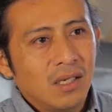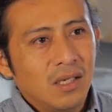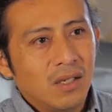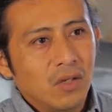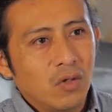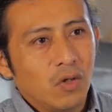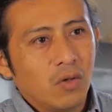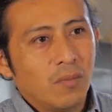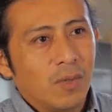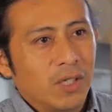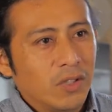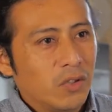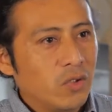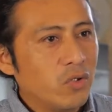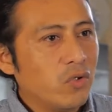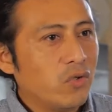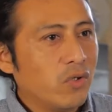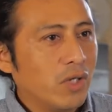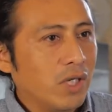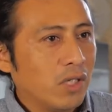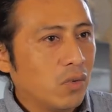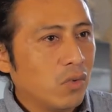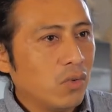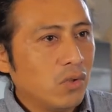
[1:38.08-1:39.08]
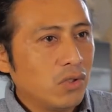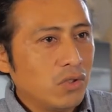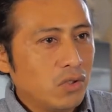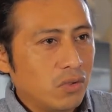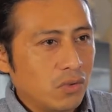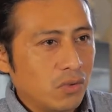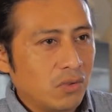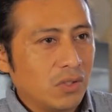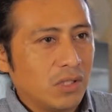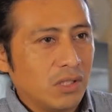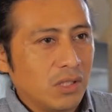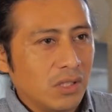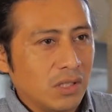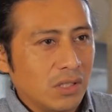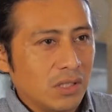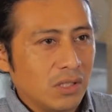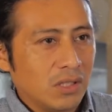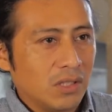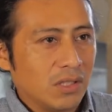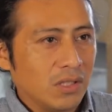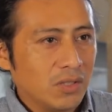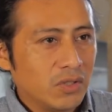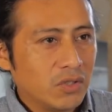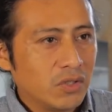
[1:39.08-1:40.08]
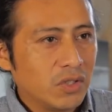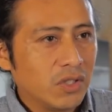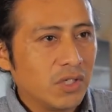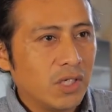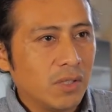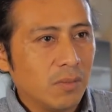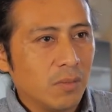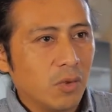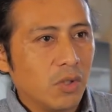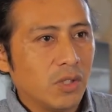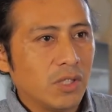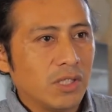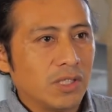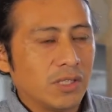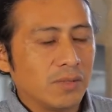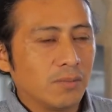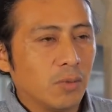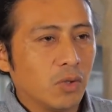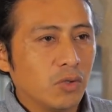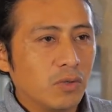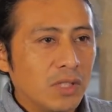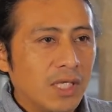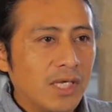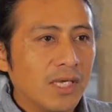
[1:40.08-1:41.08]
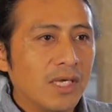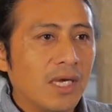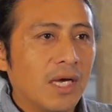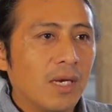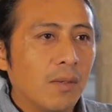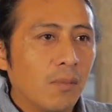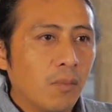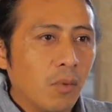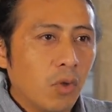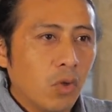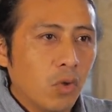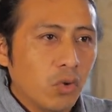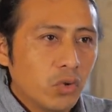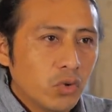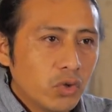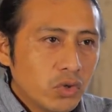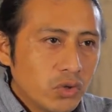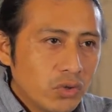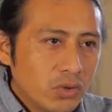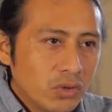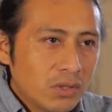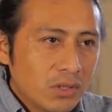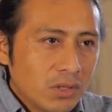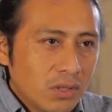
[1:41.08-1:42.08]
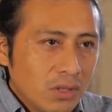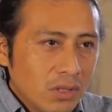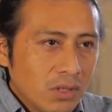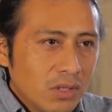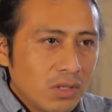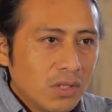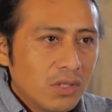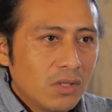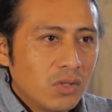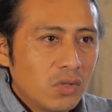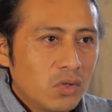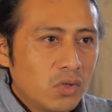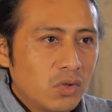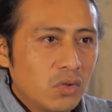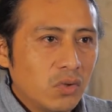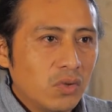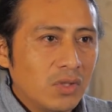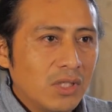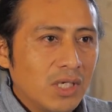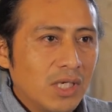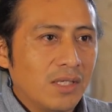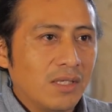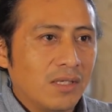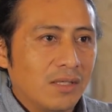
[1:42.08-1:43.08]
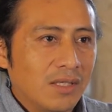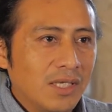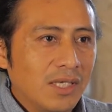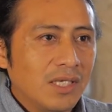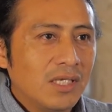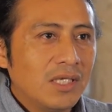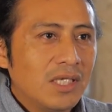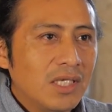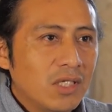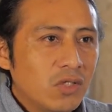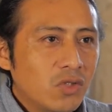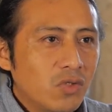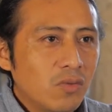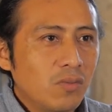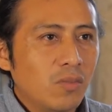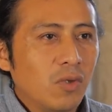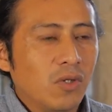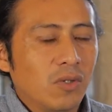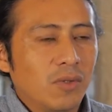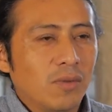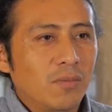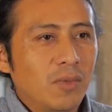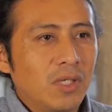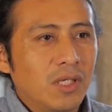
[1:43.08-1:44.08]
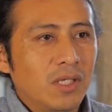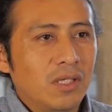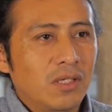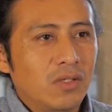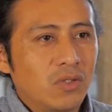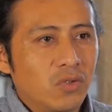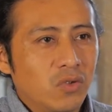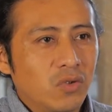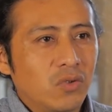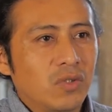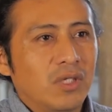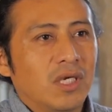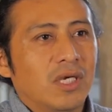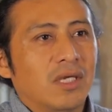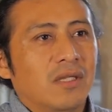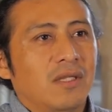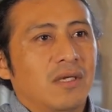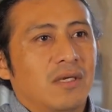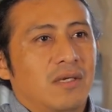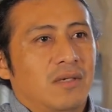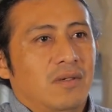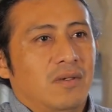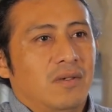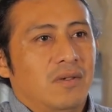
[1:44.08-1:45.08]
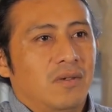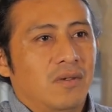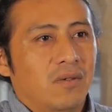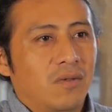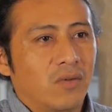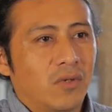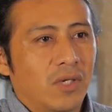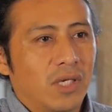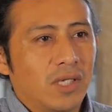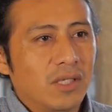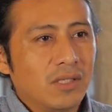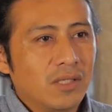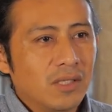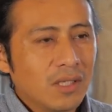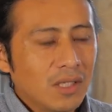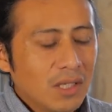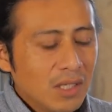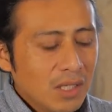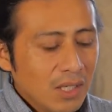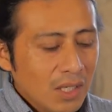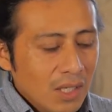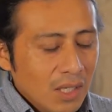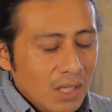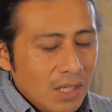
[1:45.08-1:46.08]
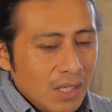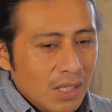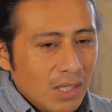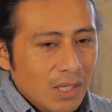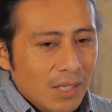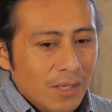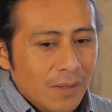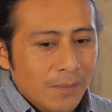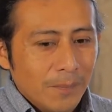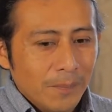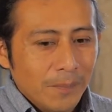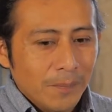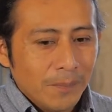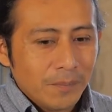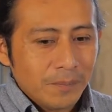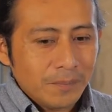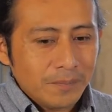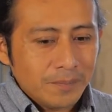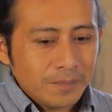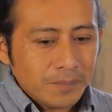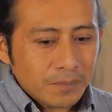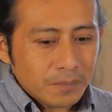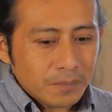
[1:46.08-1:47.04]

non-material culture, the uh, ceremonies, but they are both together. They need to be together, right? Um,